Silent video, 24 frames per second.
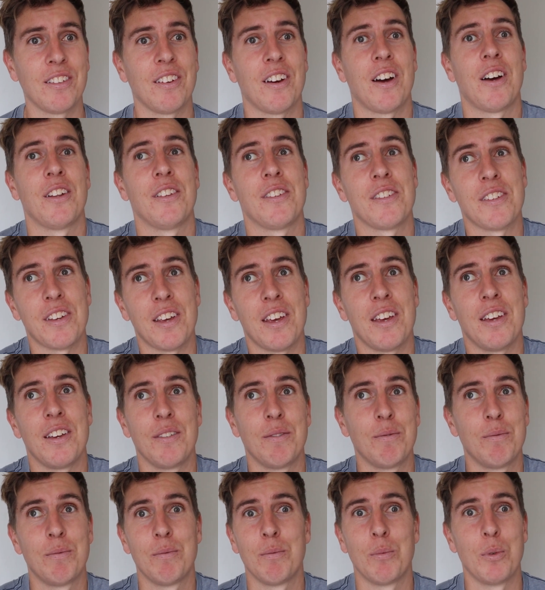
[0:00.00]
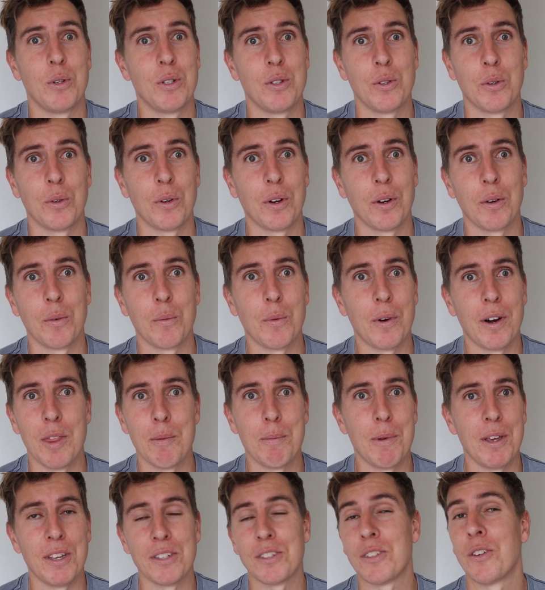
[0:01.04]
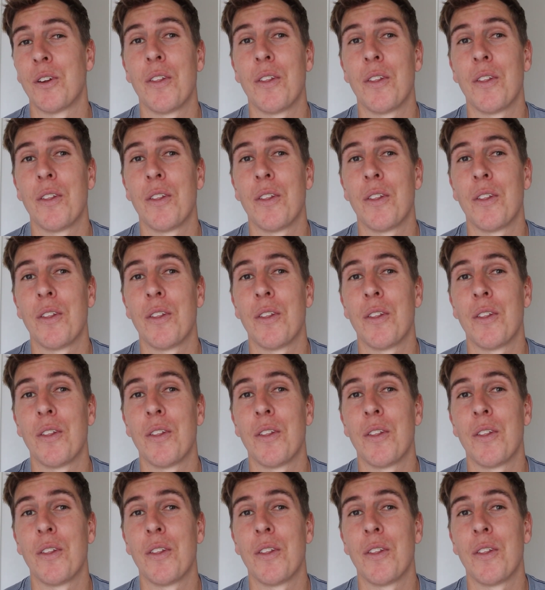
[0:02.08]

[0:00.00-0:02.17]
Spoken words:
I'd say we're doing one of the best.